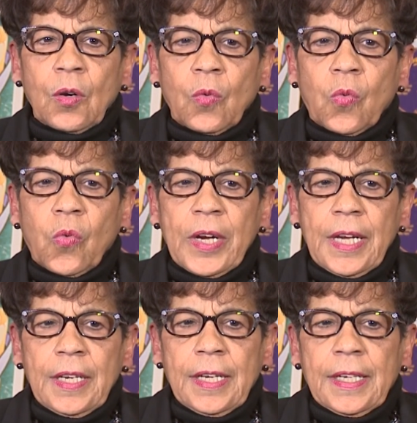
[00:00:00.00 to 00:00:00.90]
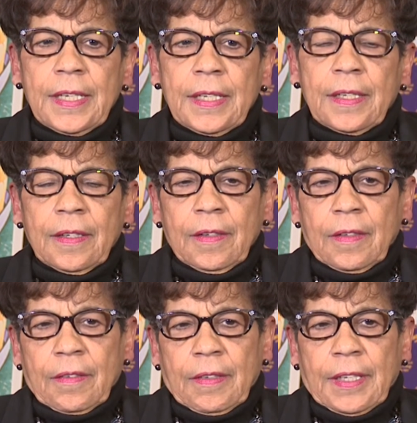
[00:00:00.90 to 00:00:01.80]
when he,
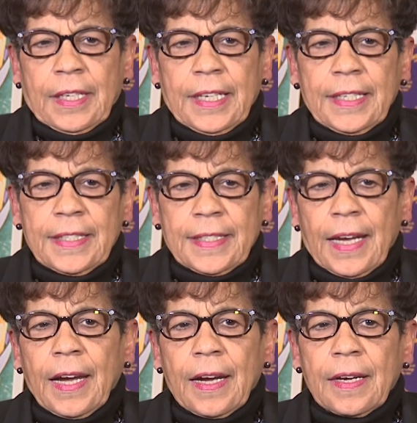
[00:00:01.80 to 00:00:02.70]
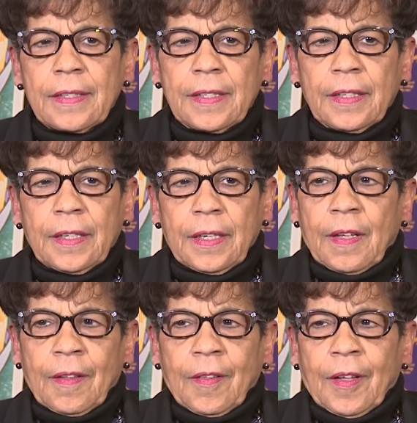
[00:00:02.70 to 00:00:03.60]
he died,
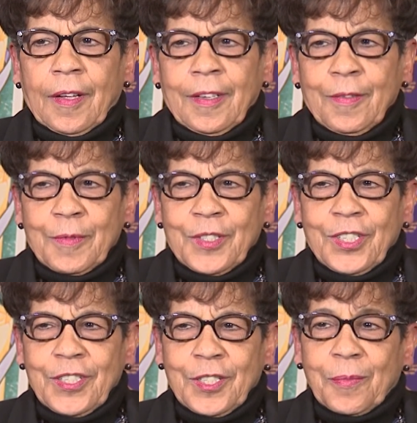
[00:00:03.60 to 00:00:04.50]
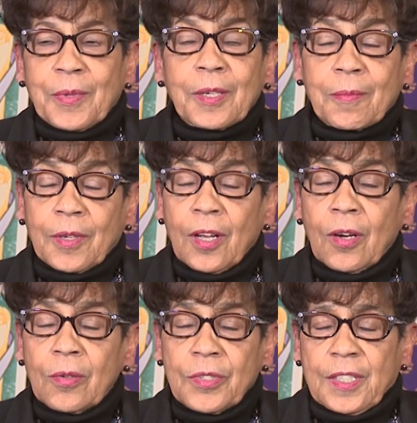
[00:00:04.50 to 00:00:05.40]
it was just a big
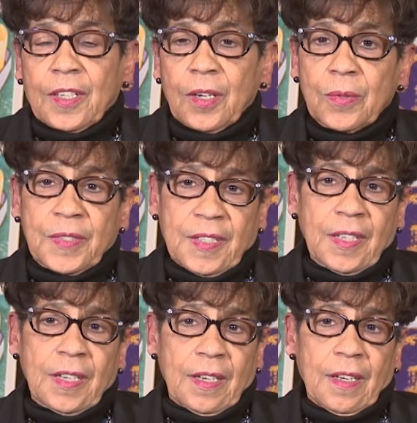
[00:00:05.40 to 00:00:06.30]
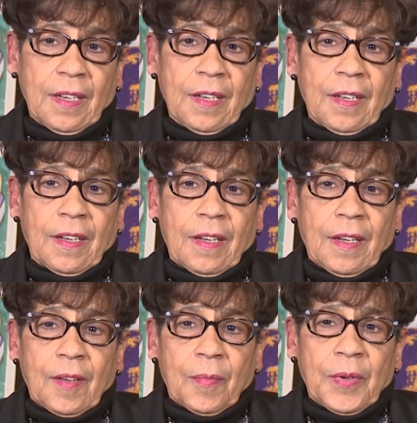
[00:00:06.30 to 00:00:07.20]
blow to the whole city
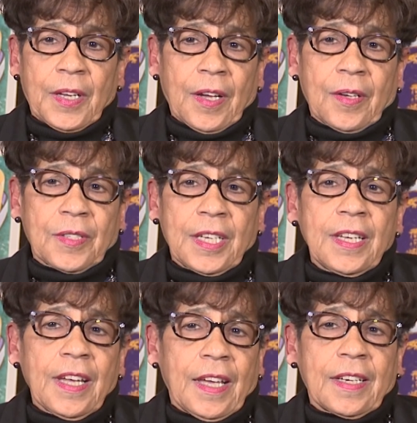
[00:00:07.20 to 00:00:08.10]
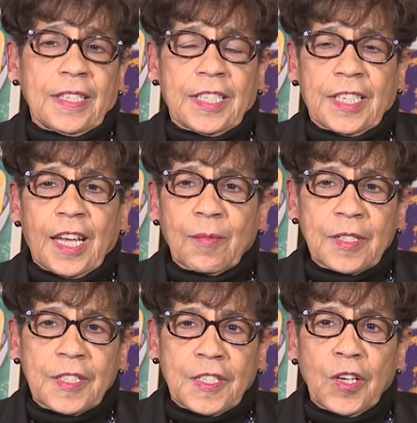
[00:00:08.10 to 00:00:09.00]
because he had
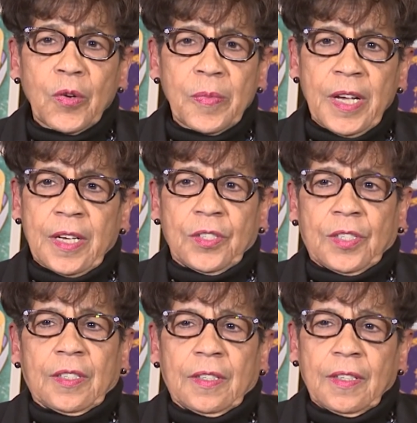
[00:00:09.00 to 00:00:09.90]
established so much